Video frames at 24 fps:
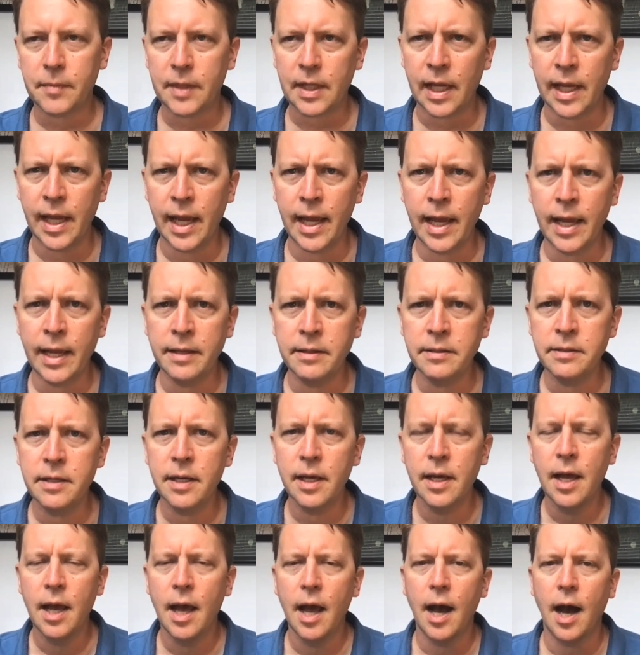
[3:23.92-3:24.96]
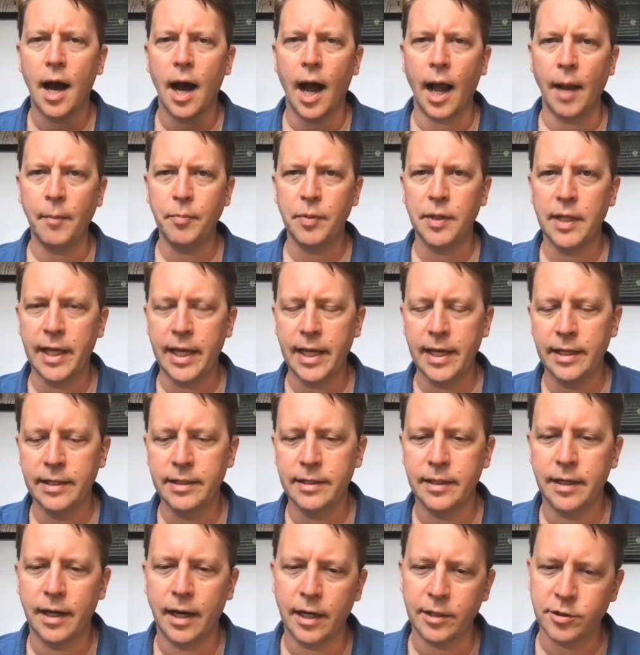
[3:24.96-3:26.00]
and I
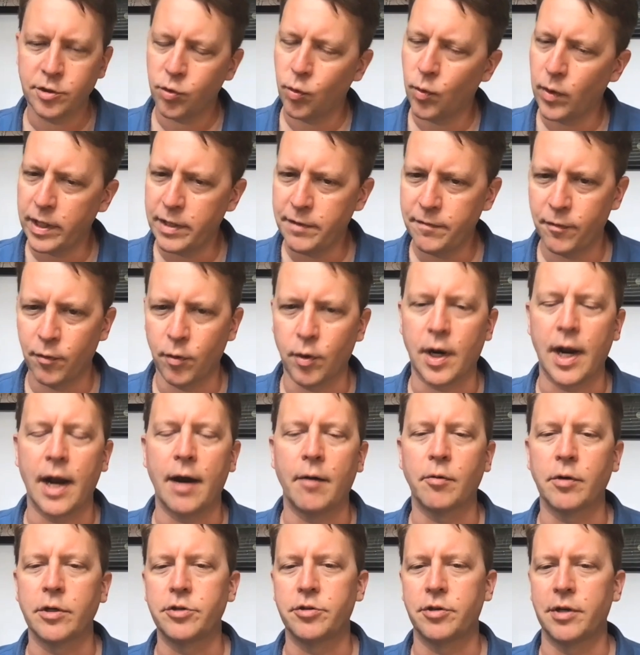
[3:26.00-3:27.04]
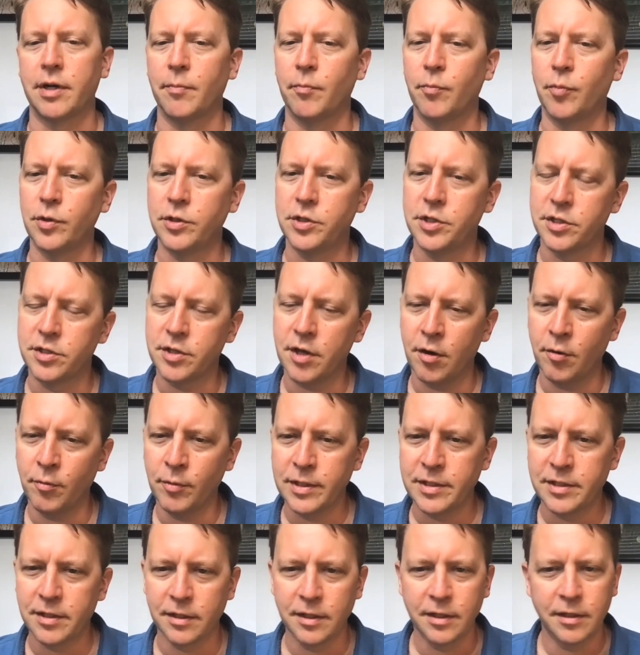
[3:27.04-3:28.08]
planned a 24-hour trip, which is
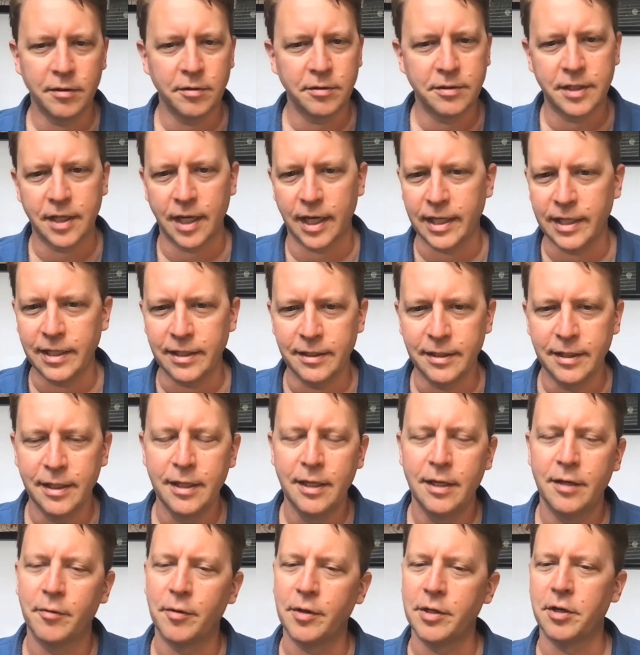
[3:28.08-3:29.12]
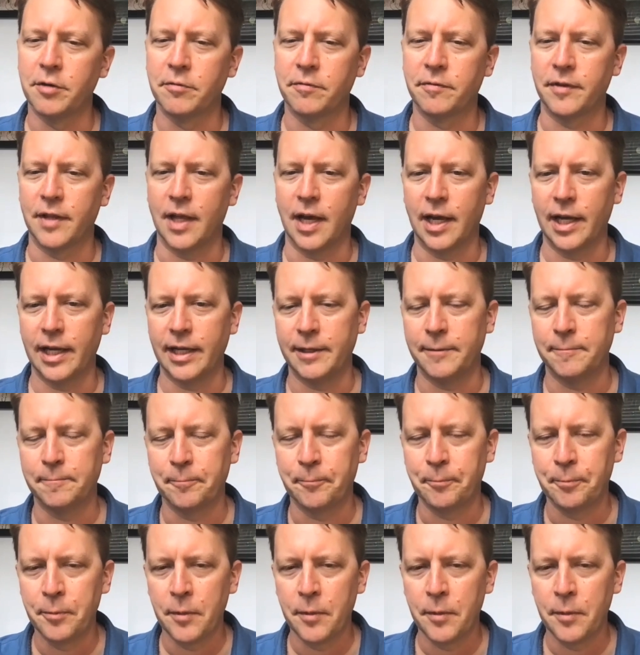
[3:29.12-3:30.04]
always a little tight when you're flying.